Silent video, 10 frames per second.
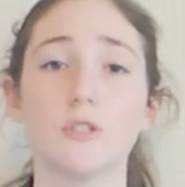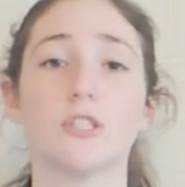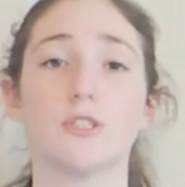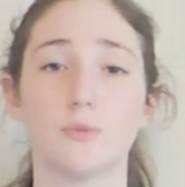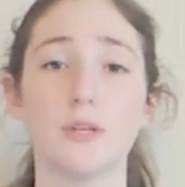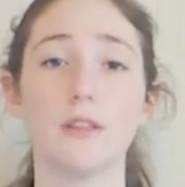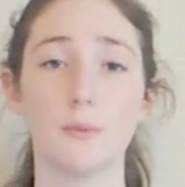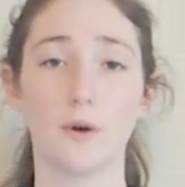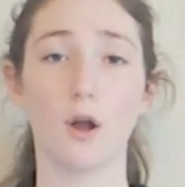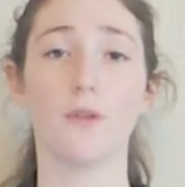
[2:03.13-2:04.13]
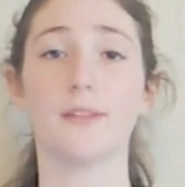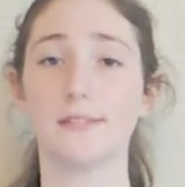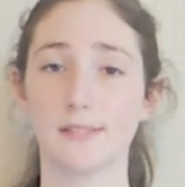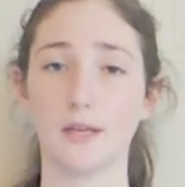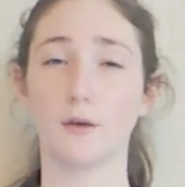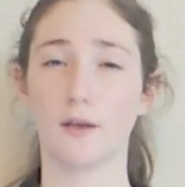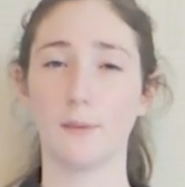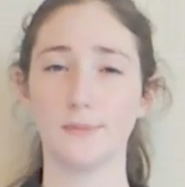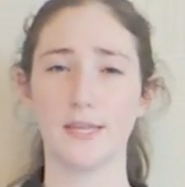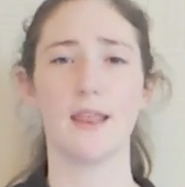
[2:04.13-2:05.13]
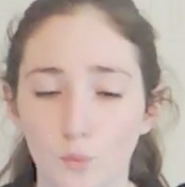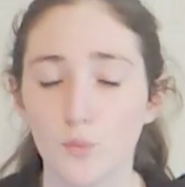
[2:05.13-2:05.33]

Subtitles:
which is really where all the skill comes in.